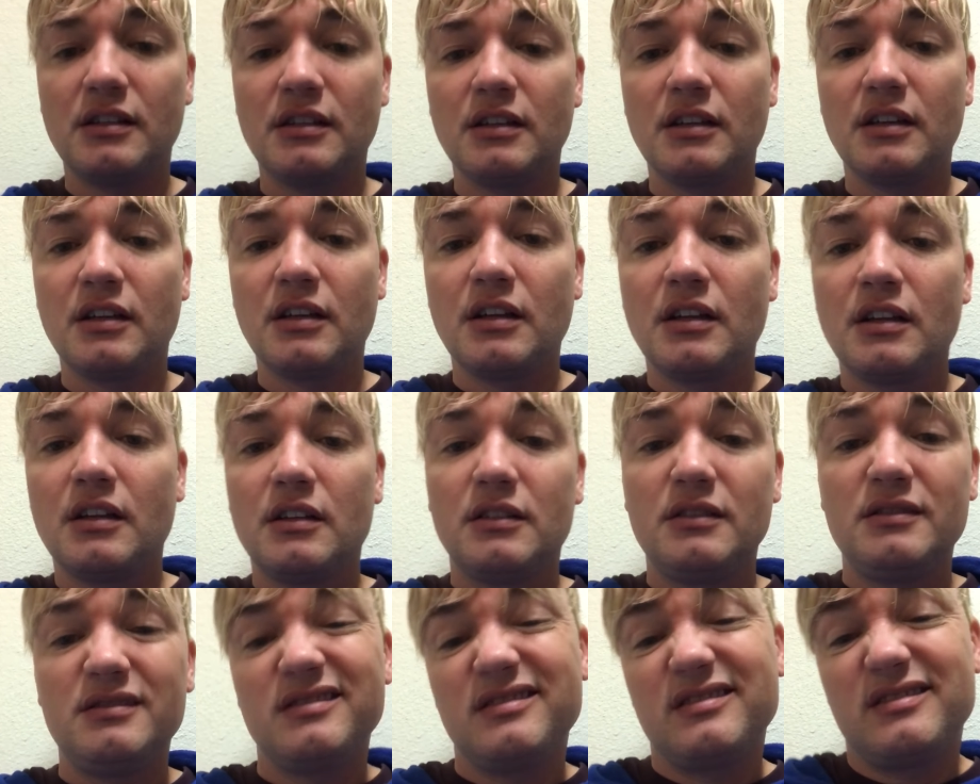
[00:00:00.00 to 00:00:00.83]

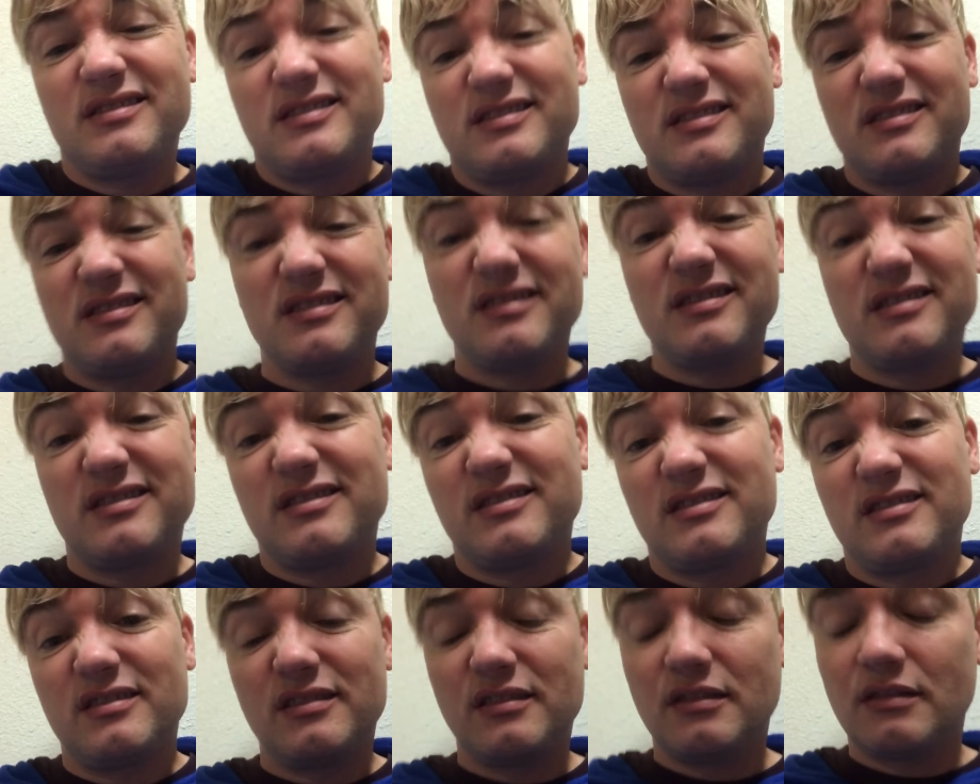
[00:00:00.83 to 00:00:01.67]

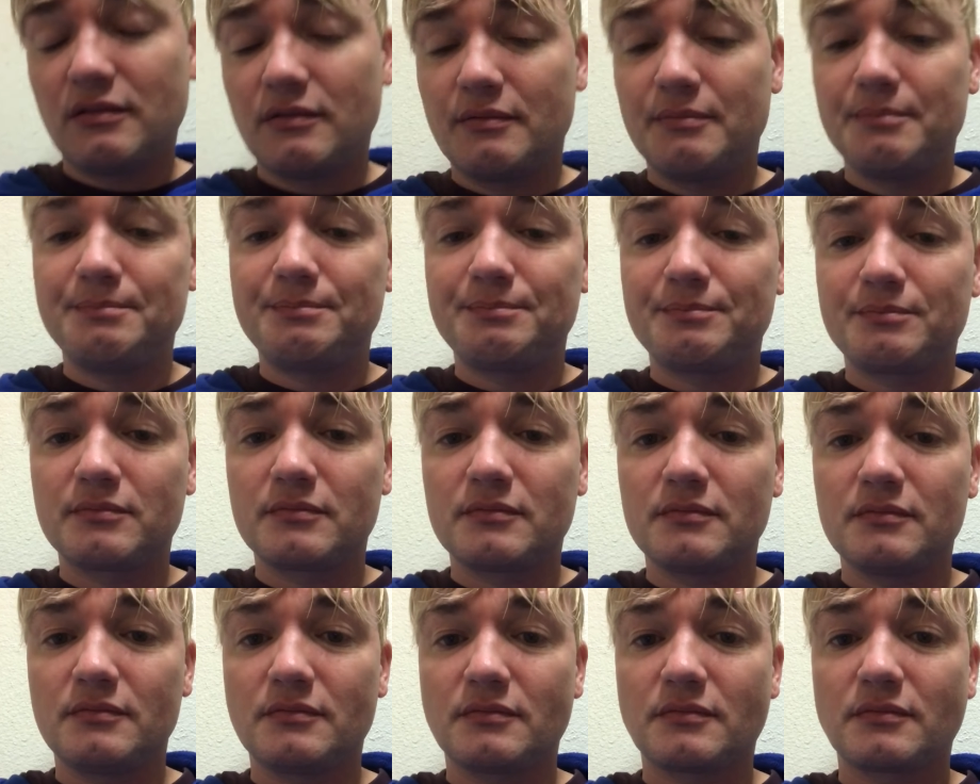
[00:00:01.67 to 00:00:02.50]

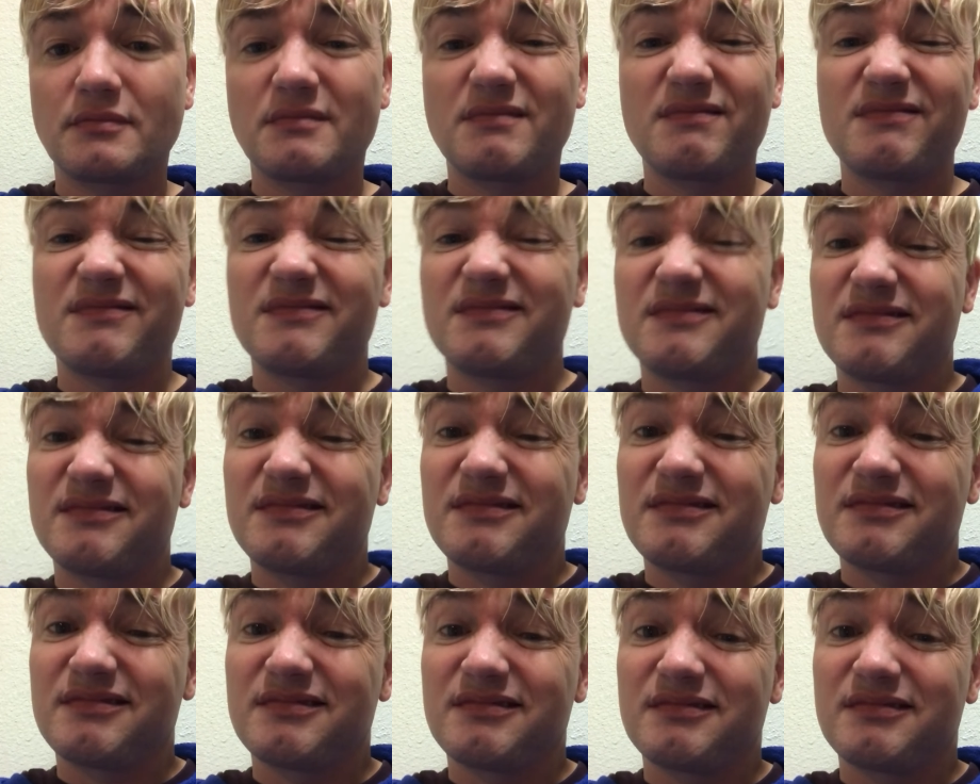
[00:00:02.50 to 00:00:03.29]
No one is speaking in this clip.